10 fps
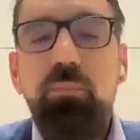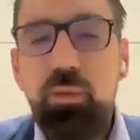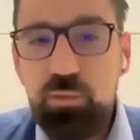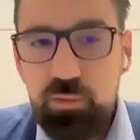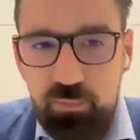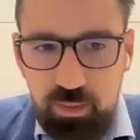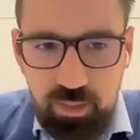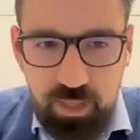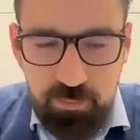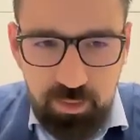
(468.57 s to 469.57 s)
most of the
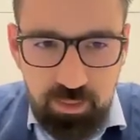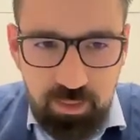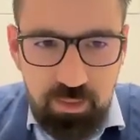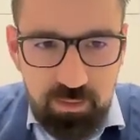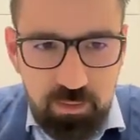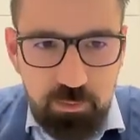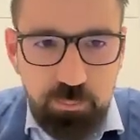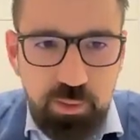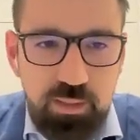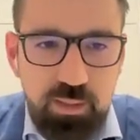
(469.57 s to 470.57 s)
time at least, the
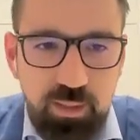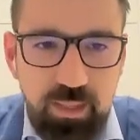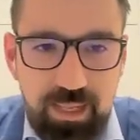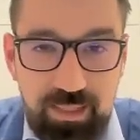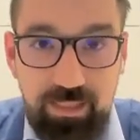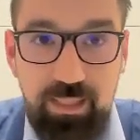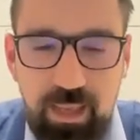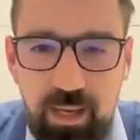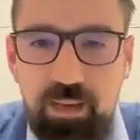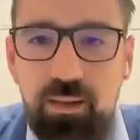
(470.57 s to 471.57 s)
person that
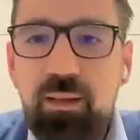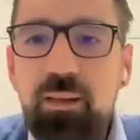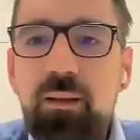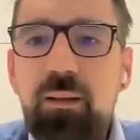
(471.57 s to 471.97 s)
can